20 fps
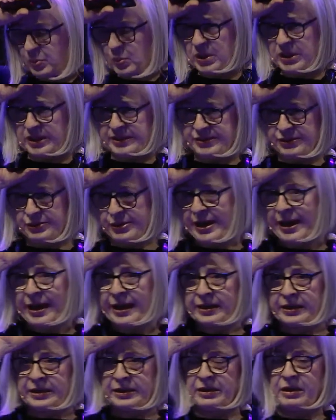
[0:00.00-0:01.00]
was to
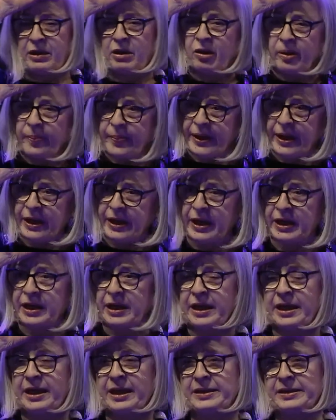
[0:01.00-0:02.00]
hang in the lobby,
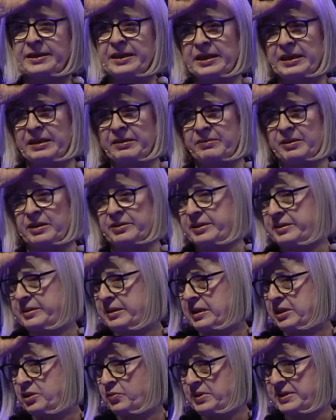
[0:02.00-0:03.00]
and they got in
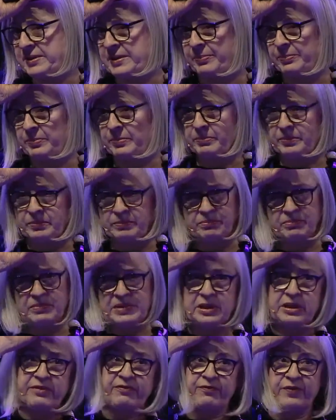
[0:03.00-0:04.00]
touch with some
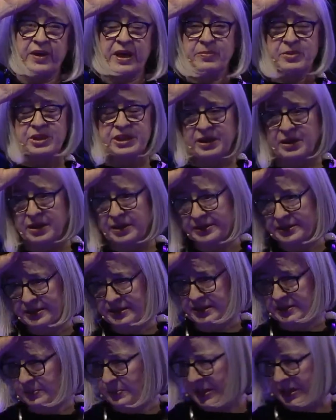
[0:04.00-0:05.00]
famous
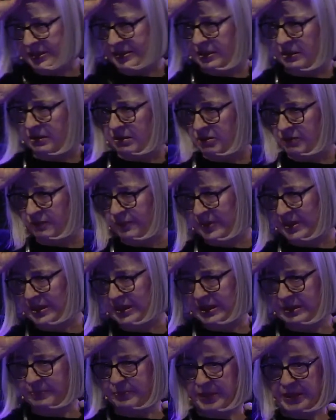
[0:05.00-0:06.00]
artists, paid a lot of
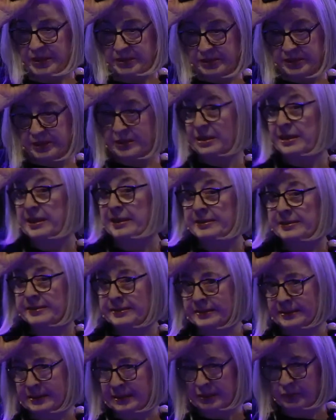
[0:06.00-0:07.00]
money, but the client
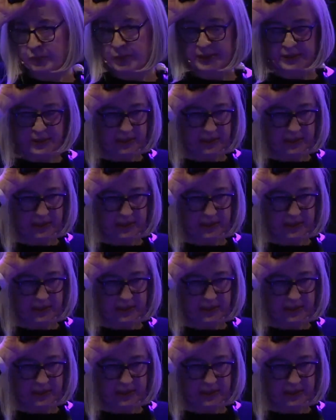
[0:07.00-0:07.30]
didn't like what